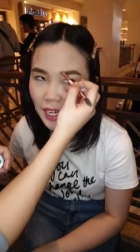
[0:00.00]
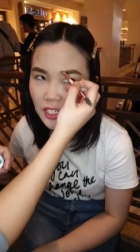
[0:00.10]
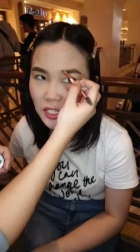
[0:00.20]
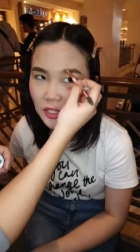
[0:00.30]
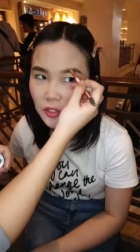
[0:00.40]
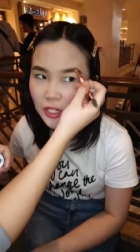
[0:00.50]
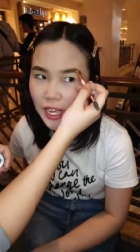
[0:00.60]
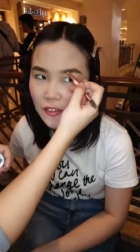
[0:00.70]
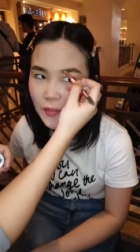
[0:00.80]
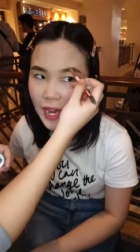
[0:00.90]
actually usually
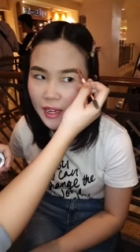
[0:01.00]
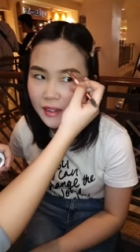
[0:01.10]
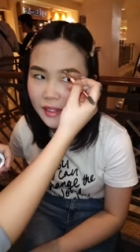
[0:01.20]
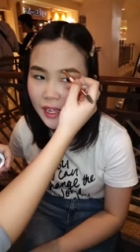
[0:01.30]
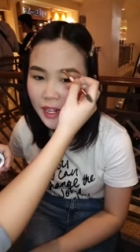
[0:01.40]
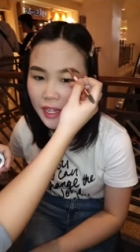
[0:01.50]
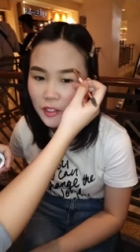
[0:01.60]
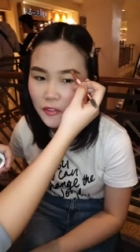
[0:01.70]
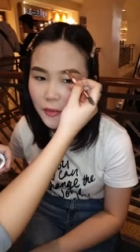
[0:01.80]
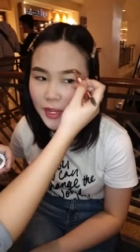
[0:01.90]
have bangs and I
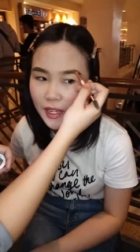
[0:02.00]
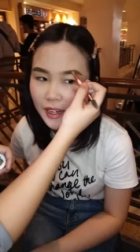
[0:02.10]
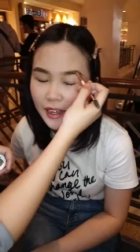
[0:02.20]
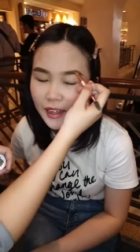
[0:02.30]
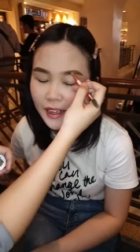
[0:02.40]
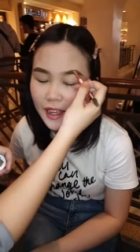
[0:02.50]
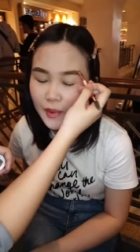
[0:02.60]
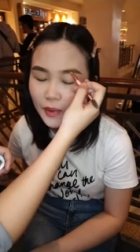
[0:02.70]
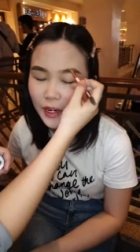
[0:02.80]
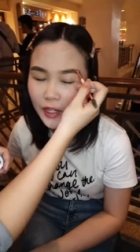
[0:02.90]
can cover my kilay.
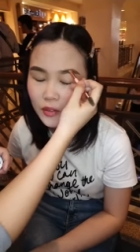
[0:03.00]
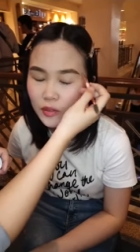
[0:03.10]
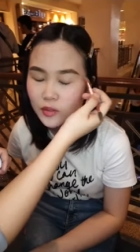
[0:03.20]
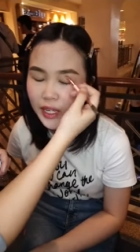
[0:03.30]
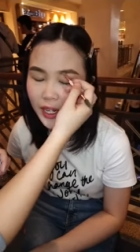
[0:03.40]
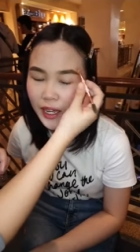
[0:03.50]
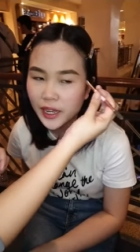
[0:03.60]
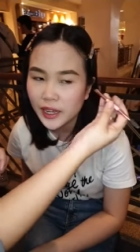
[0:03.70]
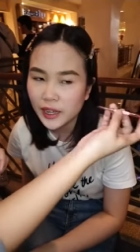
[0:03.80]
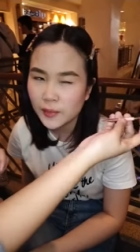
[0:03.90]
But when I do do
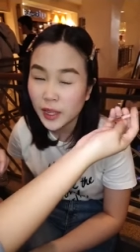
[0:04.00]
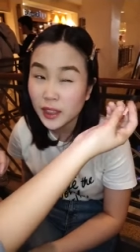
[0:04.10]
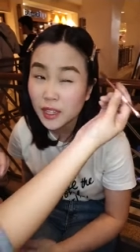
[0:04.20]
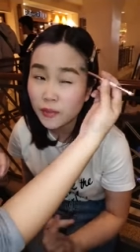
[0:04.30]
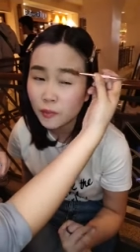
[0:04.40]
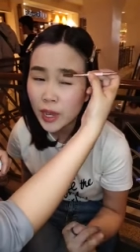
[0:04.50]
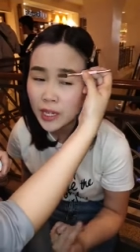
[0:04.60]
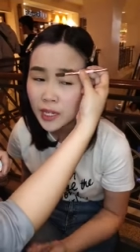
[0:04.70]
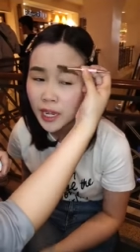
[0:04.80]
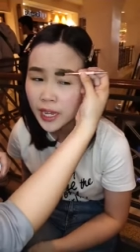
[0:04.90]
kilay, um, I think we
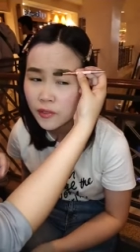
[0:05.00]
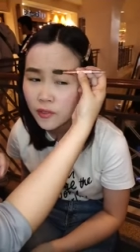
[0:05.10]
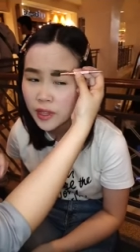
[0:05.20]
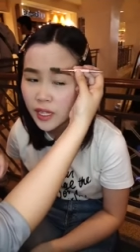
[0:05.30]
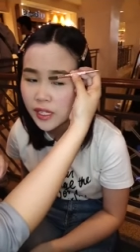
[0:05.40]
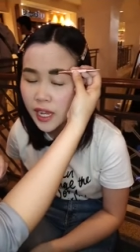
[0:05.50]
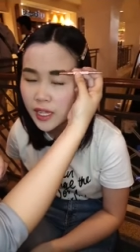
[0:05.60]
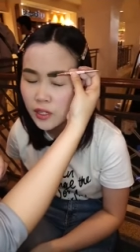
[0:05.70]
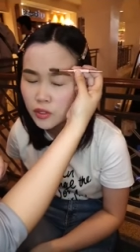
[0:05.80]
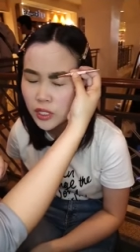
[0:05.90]
had a live with this. I
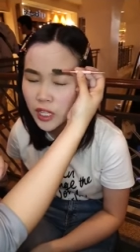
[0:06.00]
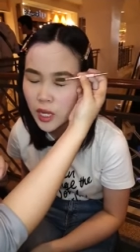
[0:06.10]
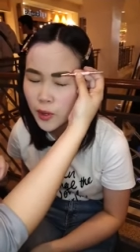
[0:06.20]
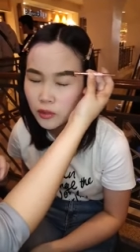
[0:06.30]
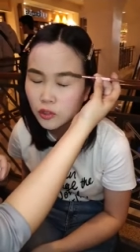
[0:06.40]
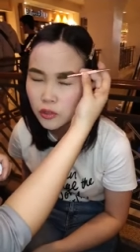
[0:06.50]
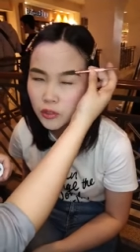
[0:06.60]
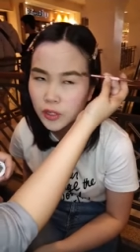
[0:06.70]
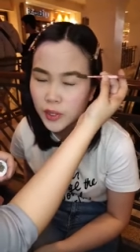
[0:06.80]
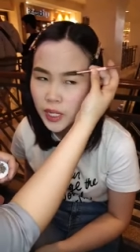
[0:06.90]
usually take about two,
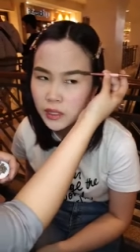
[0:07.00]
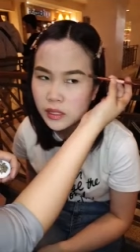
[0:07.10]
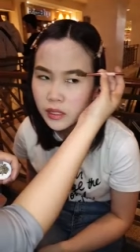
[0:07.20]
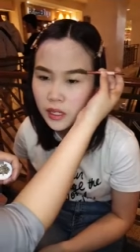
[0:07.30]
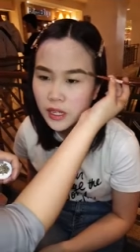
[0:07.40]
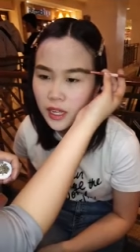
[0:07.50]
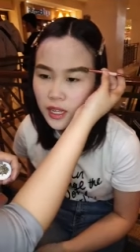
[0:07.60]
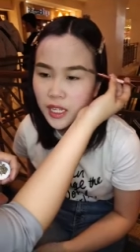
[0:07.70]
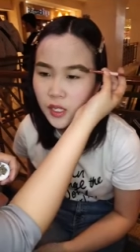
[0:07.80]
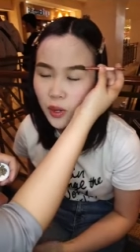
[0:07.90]
three minutes.
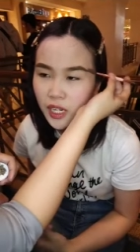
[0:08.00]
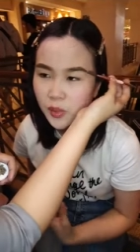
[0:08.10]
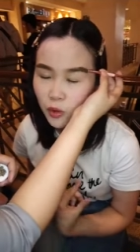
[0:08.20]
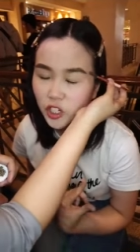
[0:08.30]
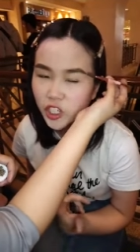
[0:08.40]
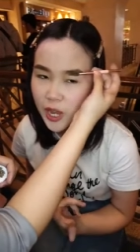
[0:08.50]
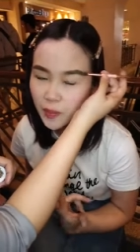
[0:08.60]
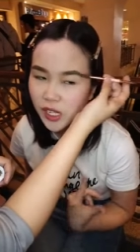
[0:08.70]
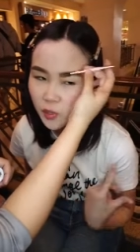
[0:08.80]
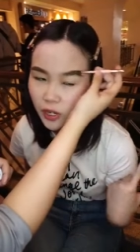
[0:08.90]
This one is more
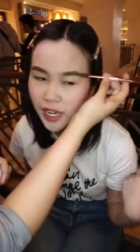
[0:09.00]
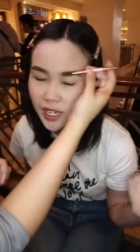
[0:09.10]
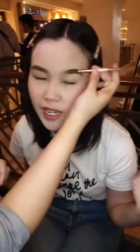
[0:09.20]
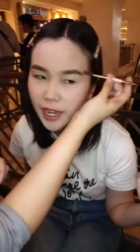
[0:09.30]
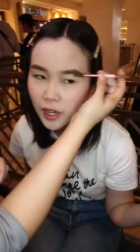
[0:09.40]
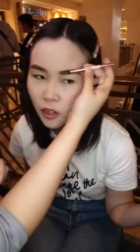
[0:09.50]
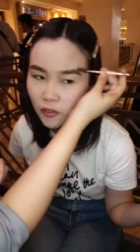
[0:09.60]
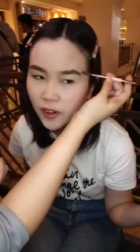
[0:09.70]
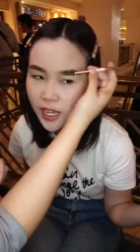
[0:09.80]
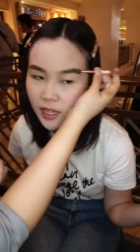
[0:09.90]
shaped. This is more like kilay
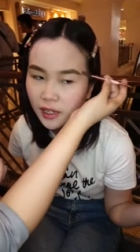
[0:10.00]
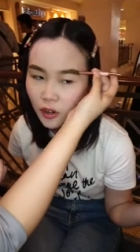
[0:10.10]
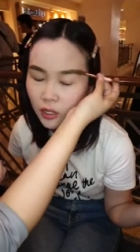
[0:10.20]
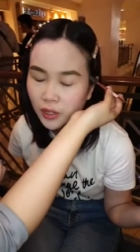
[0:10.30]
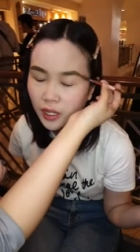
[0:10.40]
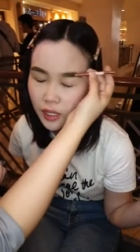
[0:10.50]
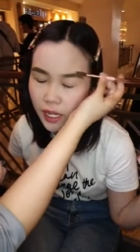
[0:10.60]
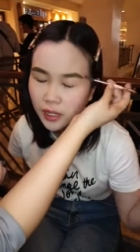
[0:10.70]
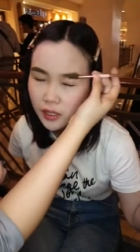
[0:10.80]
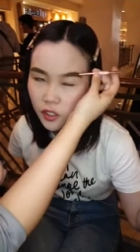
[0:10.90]
on fleek, on uh,
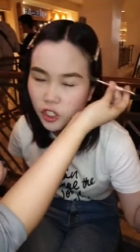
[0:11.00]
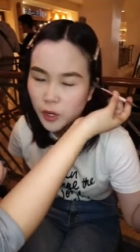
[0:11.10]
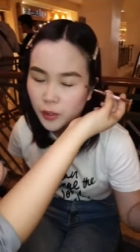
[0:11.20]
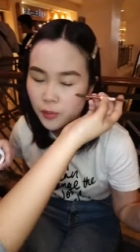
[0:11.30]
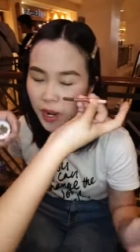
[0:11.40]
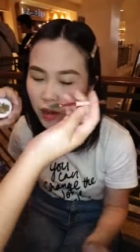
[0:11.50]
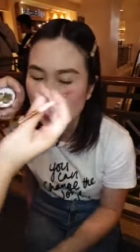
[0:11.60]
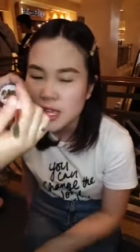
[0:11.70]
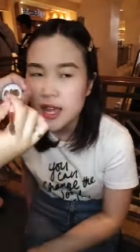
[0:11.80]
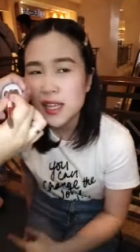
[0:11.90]
like sharper
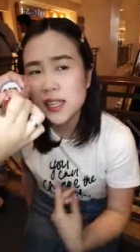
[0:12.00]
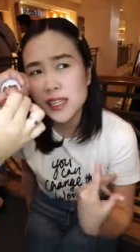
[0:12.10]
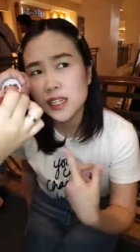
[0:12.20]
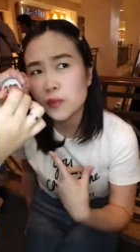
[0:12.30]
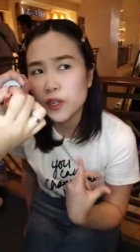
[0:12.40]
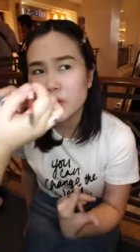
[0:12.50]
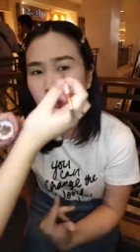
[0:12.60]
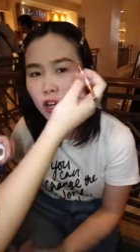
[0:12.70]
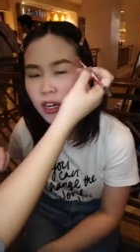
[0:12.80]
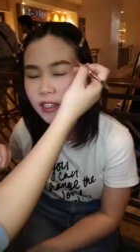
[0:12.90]
brows. This takes a little bit of a
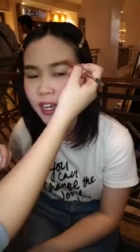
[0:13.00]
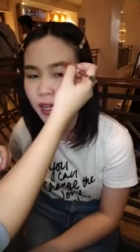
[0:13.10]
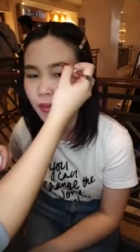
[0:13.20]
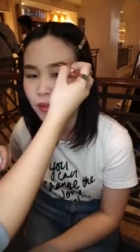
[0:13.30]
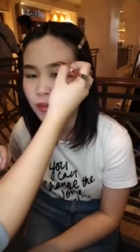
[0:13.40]
longer time